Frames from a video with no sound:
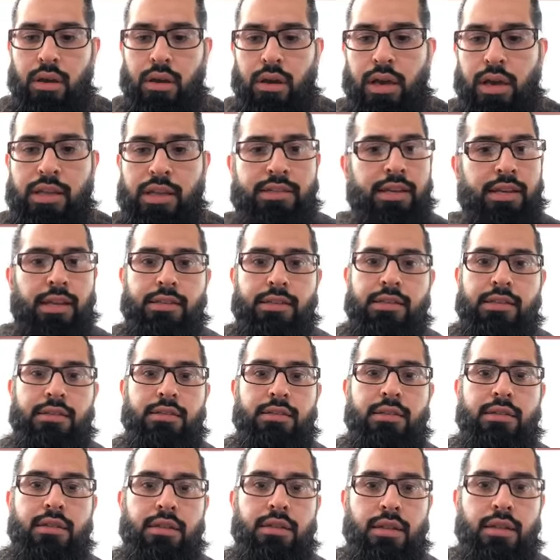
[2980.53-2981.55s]
incense
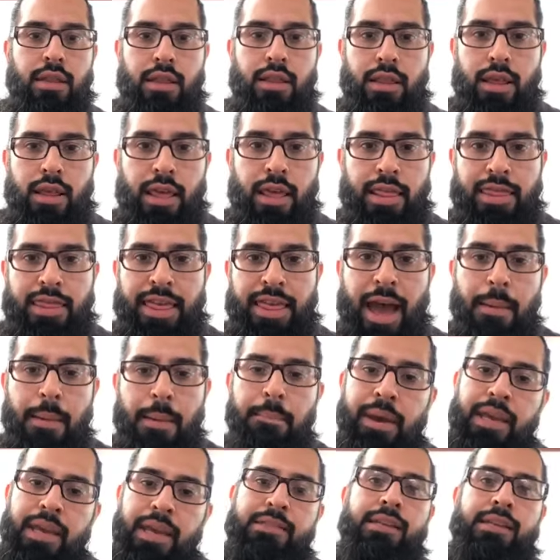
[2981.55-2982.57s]
that
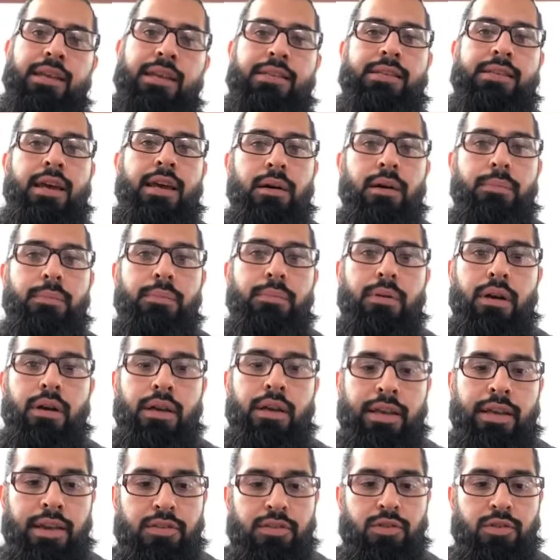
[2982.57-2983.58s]
basic setup
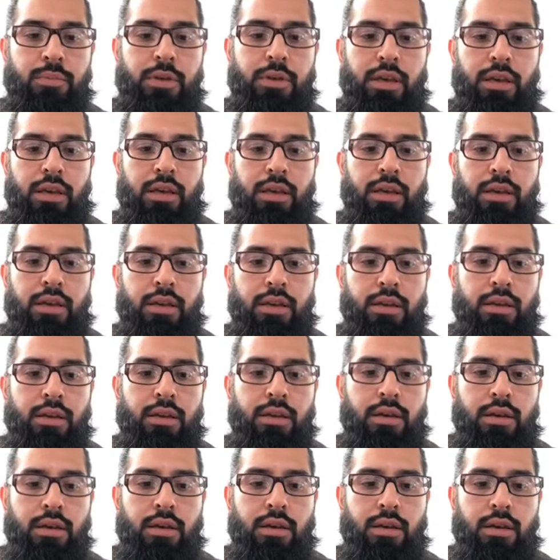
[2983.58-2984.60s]
gives me
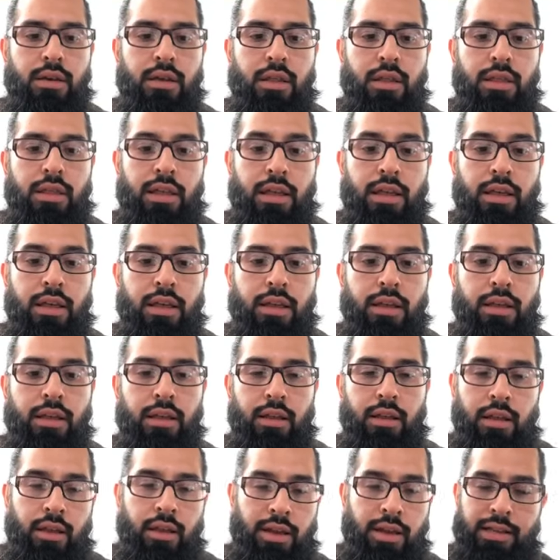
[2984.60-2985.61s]
the
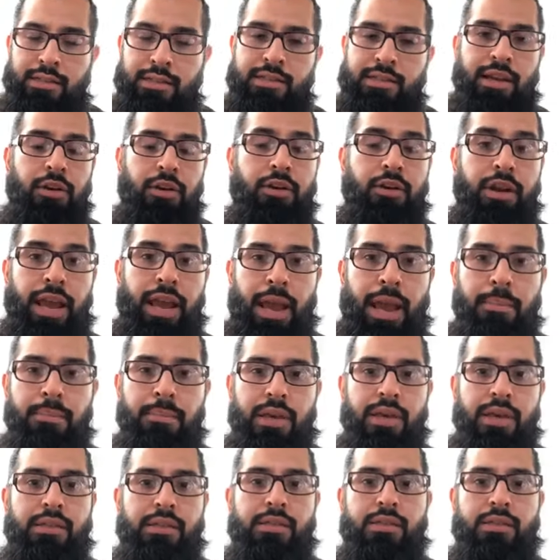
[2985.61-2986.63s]
necessary
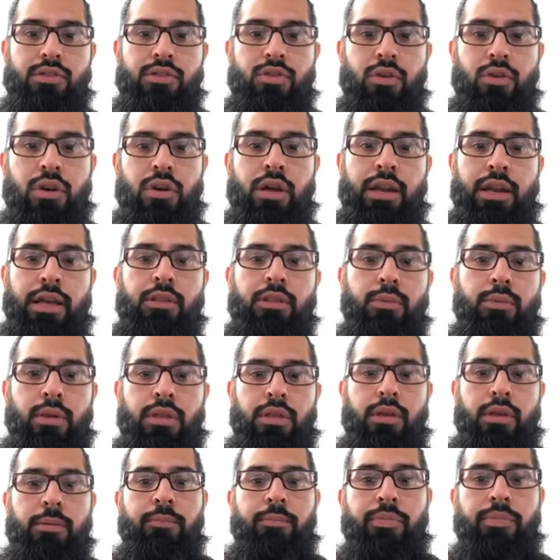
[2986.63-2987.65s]
ambience to connect with
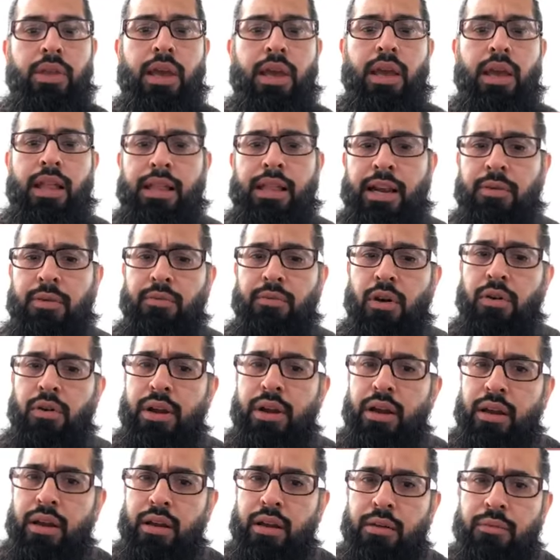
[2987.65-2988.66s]
him. And I'm
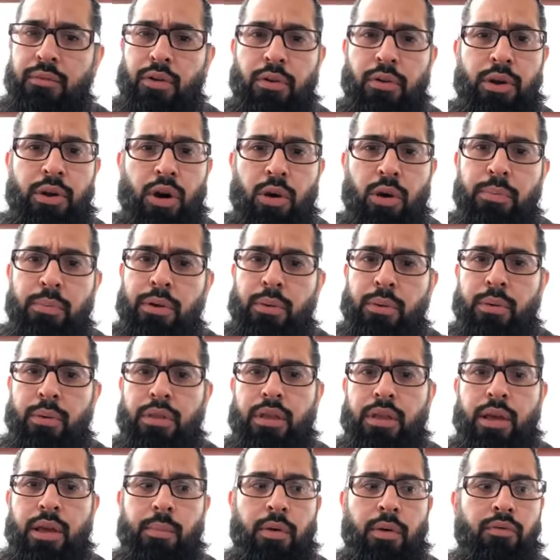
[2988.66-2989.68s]
very, I'm very open with
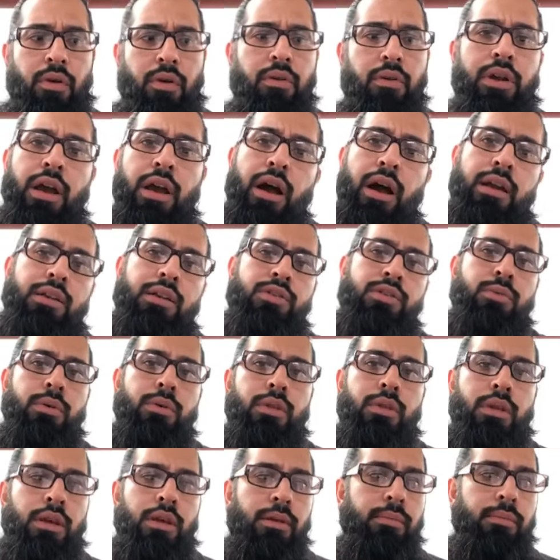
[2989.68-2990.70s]
him. I'm very honest
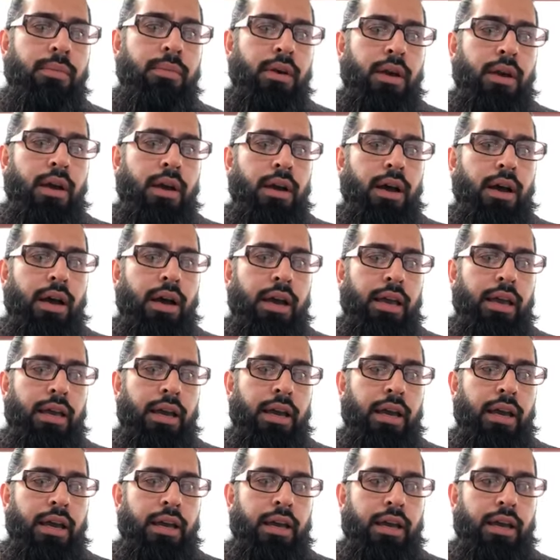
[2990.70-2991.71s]
with him. I, I,
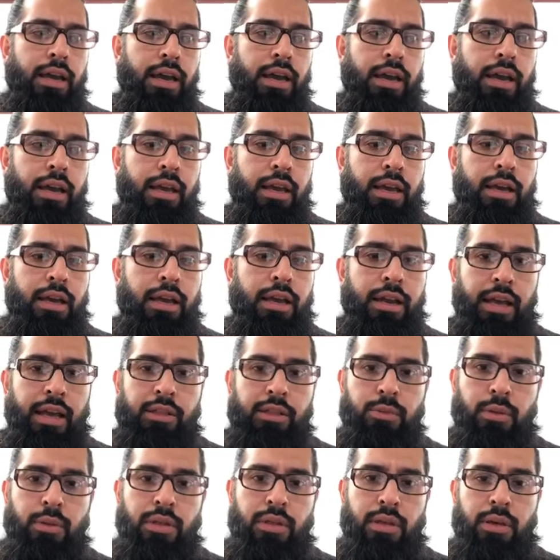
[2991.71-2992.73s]
I connect
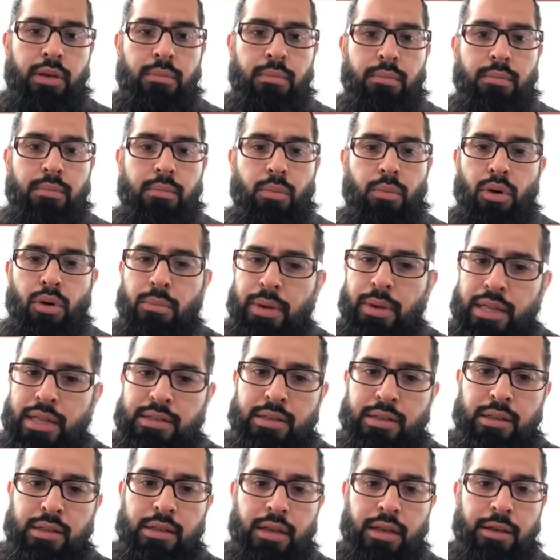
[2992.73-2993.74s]
with him more
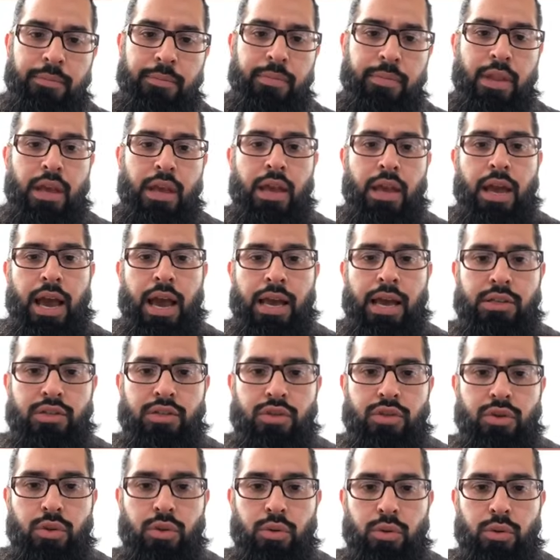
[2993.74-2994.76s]
mentally as
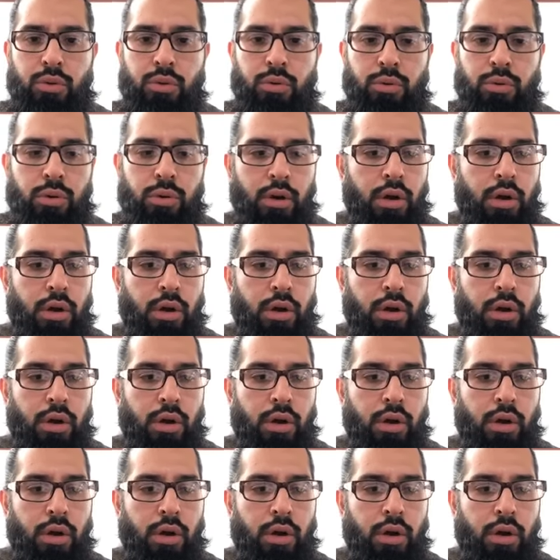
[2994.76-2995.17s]
to